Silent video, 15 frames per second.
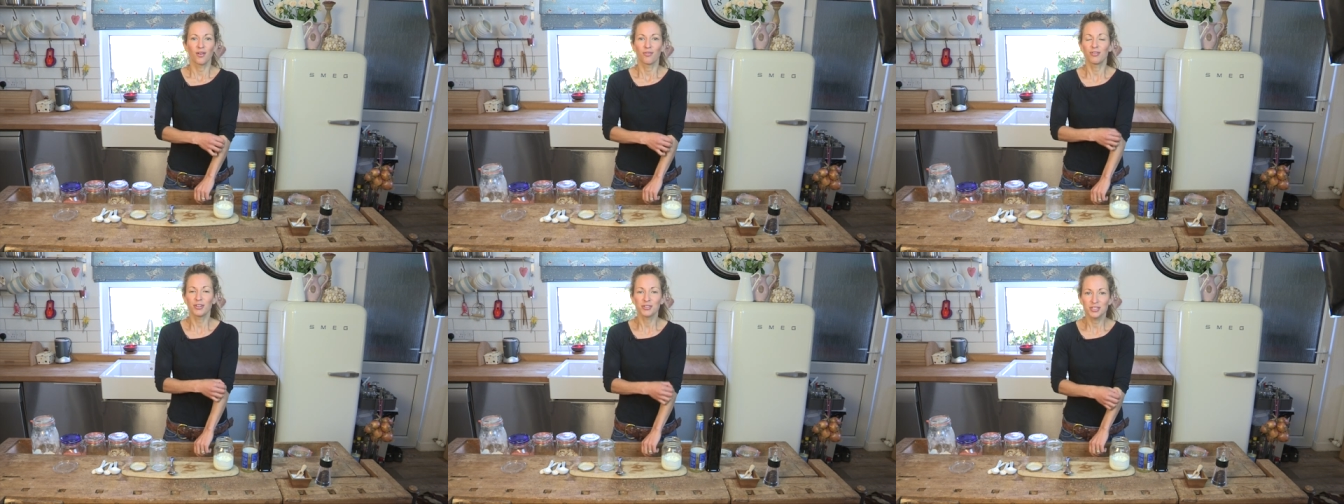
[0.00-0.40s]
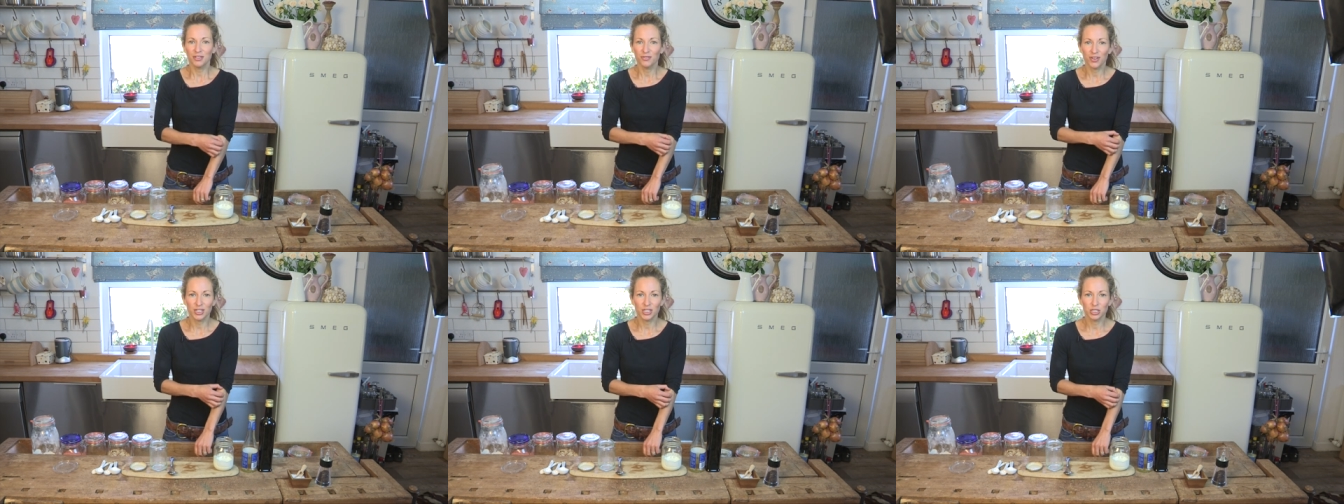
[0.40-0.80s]

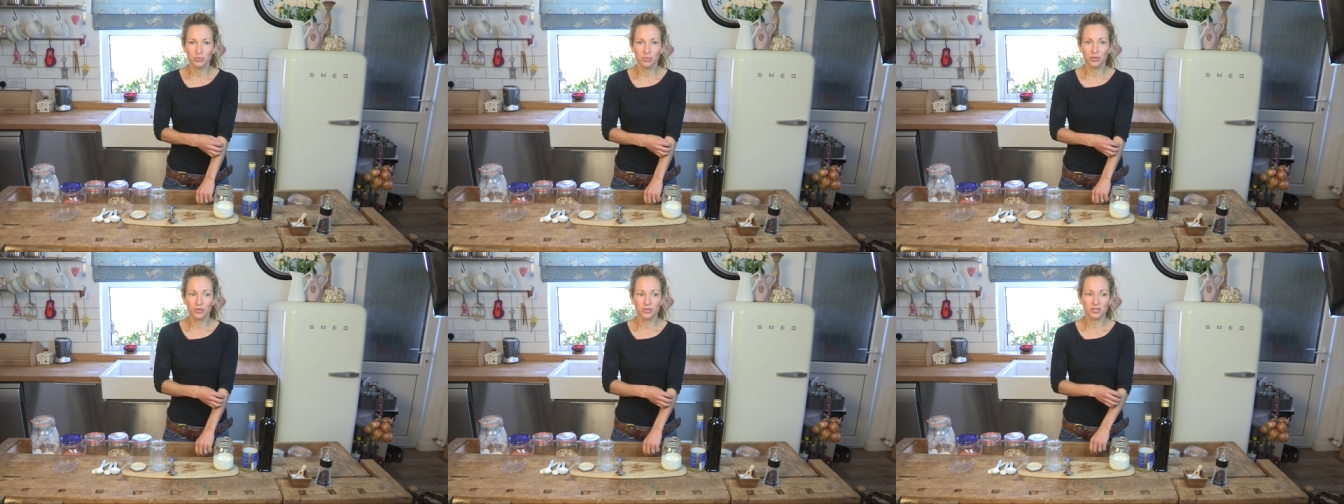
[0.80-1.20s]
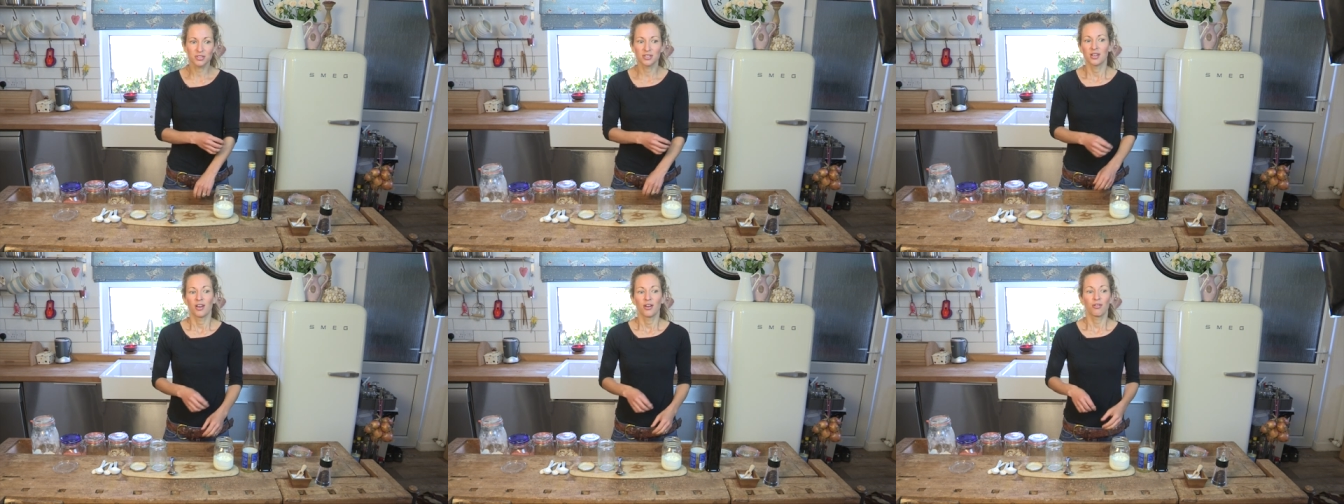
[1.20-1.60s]
roasted
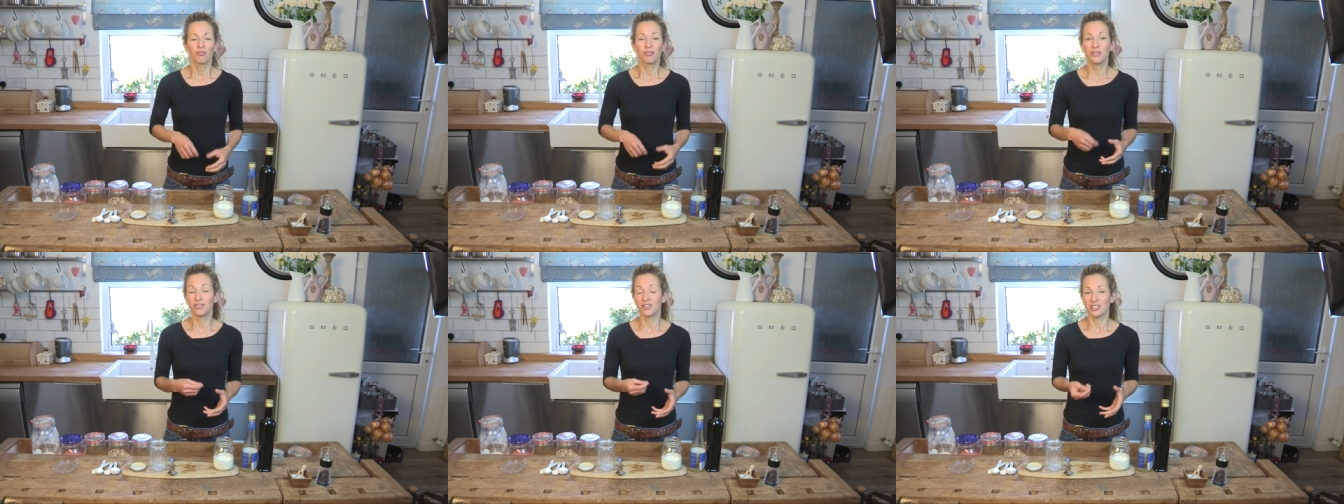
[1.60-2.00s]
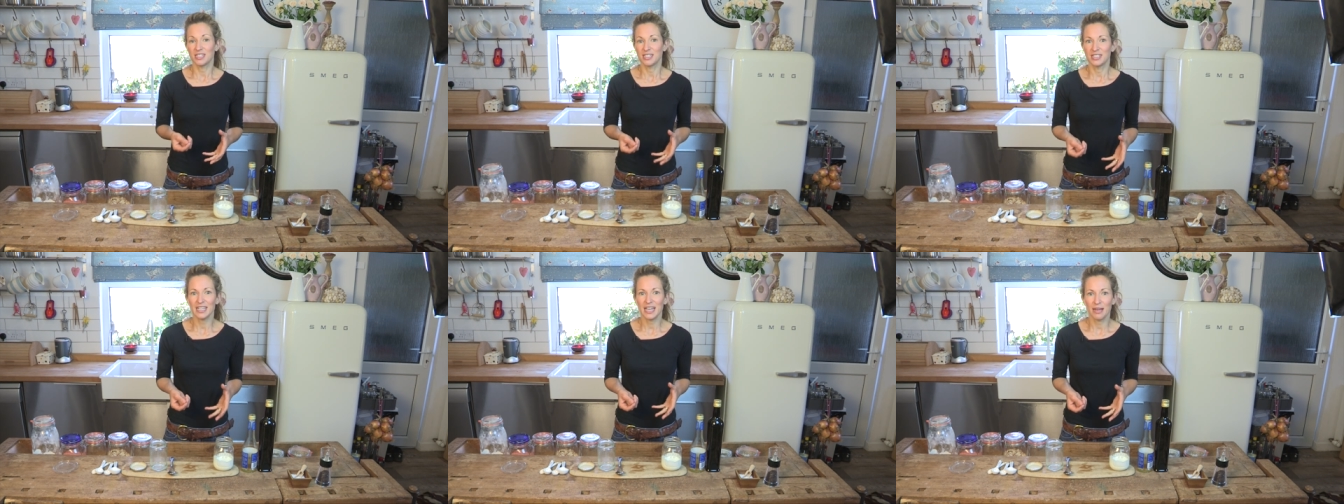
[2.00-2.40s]
vegetables, or even as
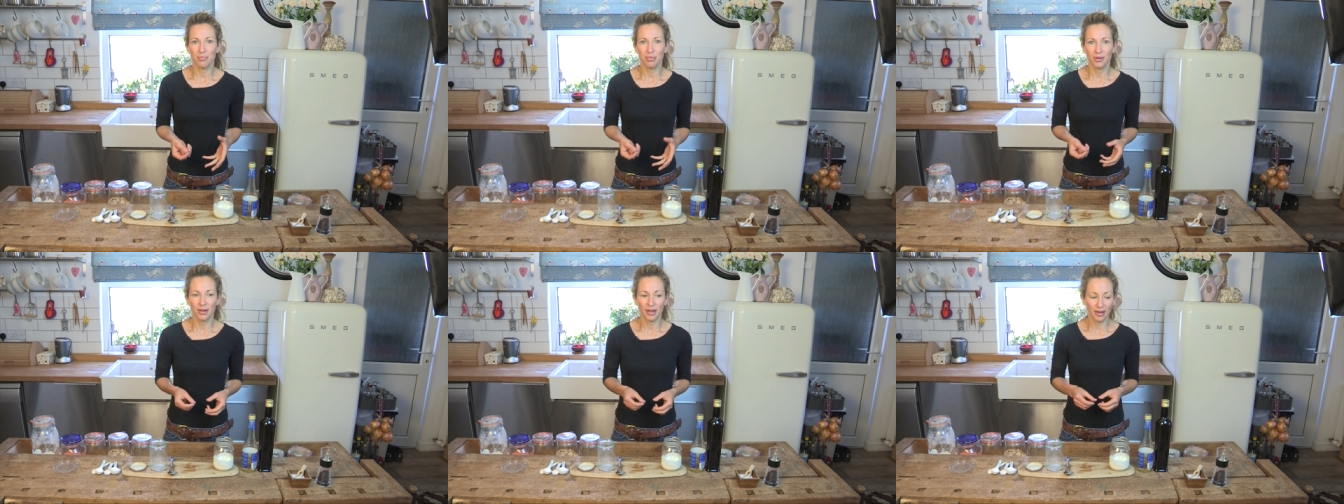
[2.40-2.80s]
a dip.